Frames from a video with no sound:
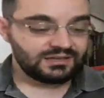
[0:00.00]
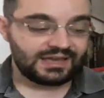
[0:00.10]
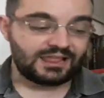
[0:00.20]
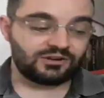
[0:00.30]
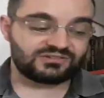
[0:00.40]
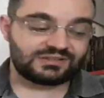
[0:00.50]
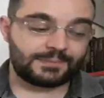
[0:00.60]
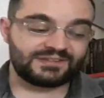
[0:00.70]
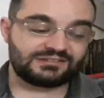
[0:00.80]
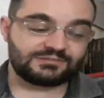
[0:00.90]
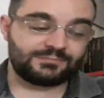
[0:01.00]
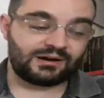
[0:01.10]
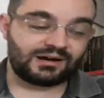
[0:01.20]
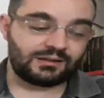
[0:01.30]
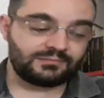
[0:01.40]
Gallor slapped his
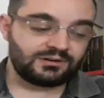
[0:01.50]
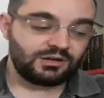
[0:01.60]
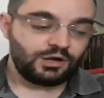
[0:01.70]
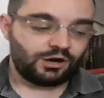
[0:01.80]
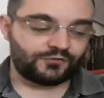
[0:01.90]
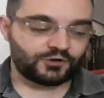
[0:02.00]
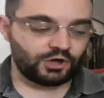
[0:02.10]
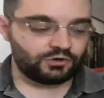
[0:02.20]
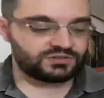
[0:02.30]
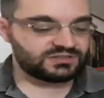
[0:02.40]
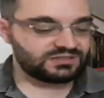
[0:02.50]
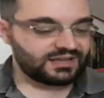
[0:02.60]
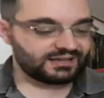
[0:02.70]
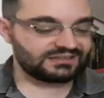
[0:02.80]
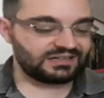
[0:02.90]
palm. Of course,
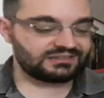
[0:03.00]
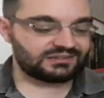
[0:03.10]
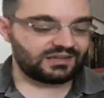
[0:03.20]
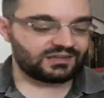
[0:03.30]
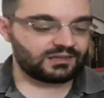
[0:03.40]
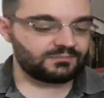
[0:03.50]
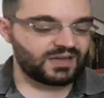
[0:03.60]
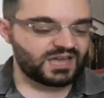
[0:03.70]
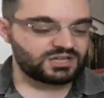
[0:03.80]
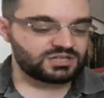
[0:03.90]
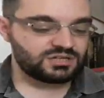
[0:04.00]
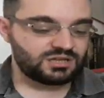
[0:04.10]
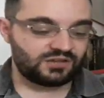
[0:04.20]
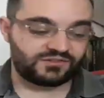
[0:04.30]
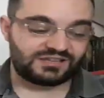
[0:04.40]
excellent thinking, mage.
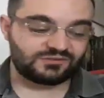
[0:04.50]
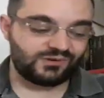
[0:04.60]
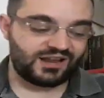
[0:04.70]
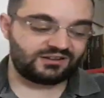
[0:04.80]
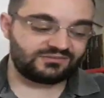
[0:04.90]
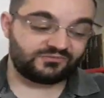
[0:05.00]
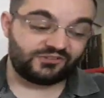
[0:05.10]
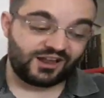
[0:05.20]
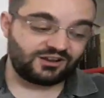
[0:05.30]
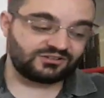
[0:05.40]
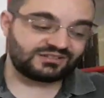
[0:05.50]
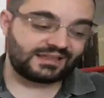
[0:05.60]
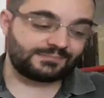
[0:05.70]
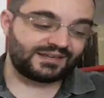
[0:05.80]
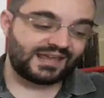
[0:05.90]
If these fellows
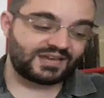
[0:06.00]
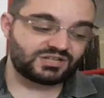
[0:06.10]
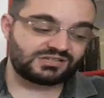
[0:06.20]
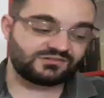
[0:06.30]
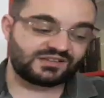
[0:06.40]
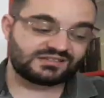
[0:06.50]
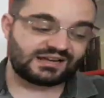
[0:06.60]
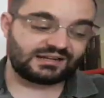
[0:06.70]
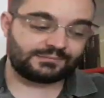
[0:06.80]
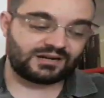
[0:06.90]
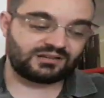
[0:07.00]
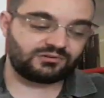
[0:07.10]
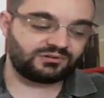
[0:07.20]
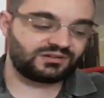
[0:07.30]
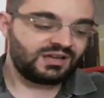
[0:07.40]
had been agents of the Scarlet
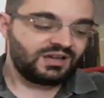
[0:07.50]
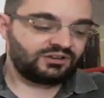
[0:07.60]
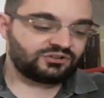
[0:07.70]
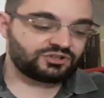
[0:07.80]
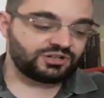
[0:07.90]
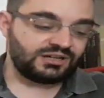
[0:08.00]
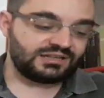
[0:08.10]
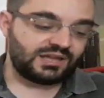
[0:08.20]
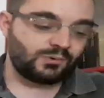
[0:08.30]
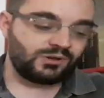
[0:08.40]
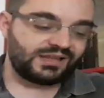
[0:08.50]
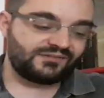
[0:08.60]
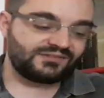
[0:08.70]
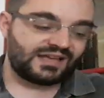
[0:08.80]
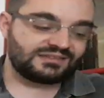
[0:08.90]
Brotherhood, surely they would
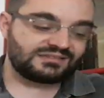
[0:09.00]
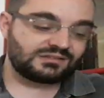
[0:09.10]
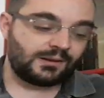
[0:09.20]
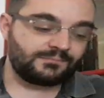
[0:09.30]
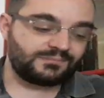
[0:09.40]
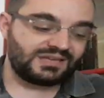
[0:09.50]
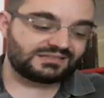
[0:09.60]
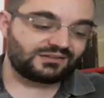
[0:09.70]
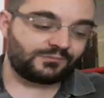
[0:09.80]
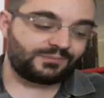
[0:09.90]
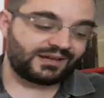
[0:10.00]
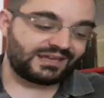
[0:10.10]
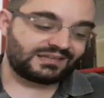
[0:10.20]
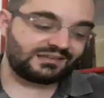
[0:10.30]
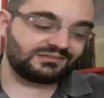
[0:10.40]
have had some means of
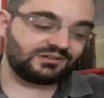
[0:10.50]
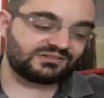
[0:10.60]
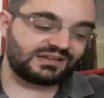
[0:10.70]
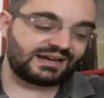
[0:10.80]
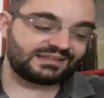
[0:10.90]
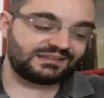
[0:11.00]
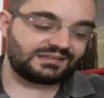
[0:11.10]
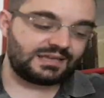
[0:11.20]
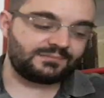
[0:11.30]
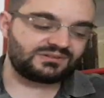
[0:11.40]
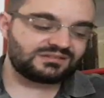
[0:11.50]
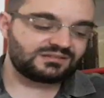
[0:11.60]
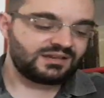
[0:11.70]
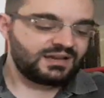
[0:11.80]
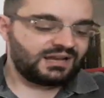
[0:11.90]
placating those guardian
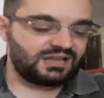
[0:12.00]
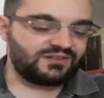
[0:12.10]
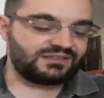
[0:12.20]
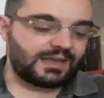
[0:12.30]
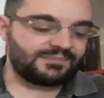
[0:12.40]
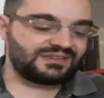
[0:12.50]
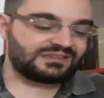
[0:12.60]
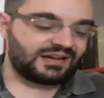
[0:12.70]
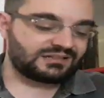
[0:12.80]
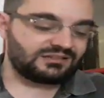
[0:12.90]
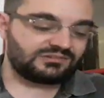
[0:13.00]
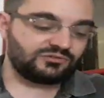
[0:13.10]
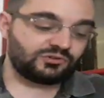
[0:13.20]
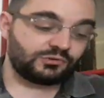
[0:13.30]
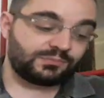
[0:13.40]
demons, leaving them intact to
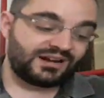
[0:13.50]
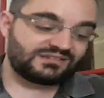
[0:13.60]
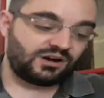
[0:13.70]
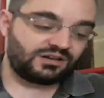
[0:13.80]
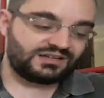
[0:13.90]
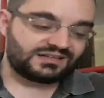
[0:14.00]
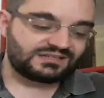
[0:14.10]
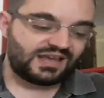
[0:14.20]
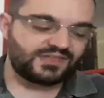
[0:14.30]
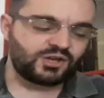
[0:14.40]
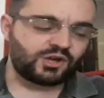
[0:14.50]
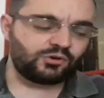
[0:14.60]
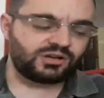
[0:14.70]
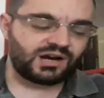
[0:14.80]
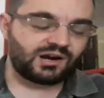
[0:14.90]
surprise others, and they
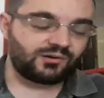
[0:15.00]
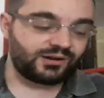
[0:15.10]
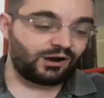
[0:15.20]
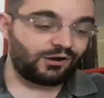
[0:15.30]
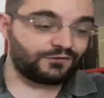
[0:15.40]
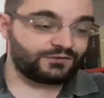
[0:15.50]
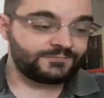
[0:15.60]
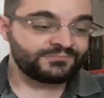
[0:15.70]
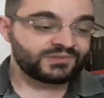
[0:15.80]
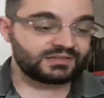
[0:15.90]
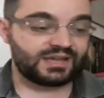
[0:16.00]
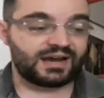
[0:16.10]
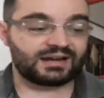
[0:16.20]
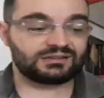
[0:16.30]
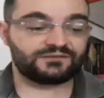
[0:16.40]
could carry off the
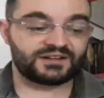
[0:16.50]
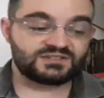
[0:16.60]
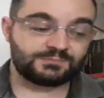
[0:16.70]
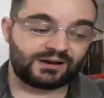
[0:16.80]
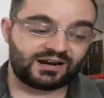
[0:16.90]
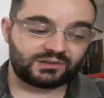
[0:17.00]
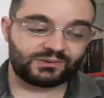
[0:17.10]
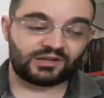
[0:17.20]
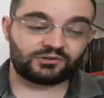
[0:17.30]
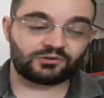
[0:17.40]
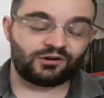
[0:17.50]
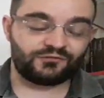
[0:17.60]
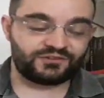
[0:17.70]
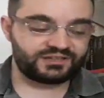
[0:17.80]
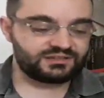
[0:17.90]
artifact's part without
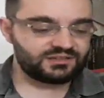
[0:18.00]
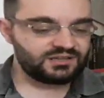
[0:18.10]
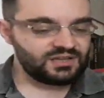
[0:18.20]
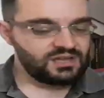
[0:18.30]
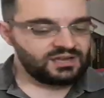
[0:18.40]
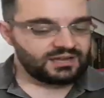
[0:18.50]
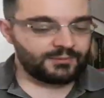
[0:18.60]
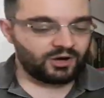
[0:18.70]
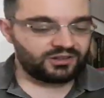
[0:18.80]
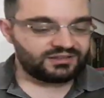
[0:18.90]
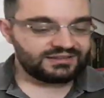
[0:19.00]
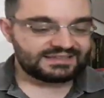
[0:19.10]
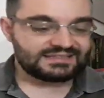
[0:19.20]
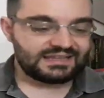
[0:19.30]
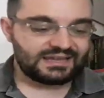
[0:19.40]
conflict. Come on,
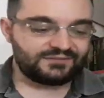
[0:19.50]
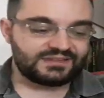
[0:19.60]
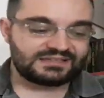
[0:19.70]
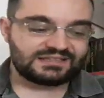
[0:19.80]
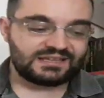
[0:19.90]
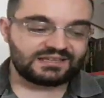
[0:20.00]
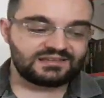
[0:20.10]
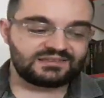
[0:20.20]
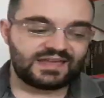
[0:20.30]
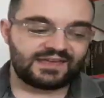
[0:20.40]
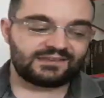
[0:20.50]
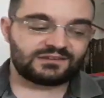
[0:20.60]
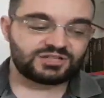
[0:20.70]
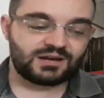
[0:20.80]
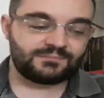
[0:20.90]
let's leave this stinking
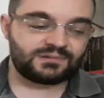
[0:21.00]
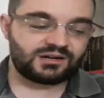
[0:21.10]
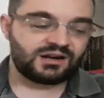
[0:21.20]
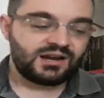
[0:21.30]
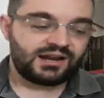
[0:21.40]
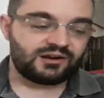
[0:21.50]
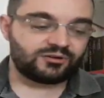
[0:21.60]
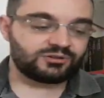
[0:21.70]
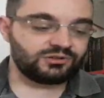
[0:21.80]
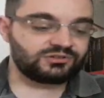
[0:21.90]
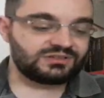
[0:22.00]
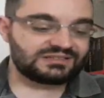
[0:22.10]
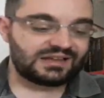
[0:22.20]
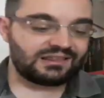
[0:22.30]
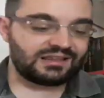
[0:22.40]
death chamber and return to the
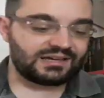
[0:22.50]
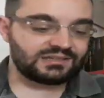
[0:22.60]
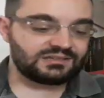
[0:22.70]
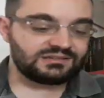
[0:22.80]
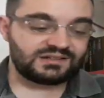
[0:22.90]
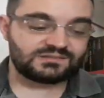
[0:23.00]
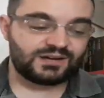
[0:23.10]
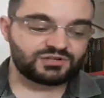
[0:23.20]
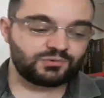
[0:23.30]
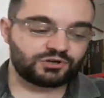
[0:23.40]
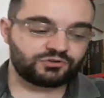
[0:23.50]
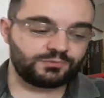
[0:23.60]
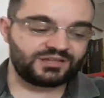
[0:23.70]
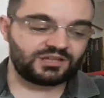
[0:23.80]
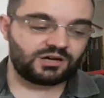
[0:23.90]
sunlight. There's much work to
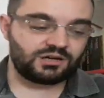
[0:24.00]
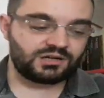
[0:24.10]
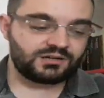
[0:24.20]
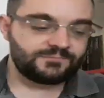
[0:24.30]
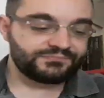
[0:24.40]
be done.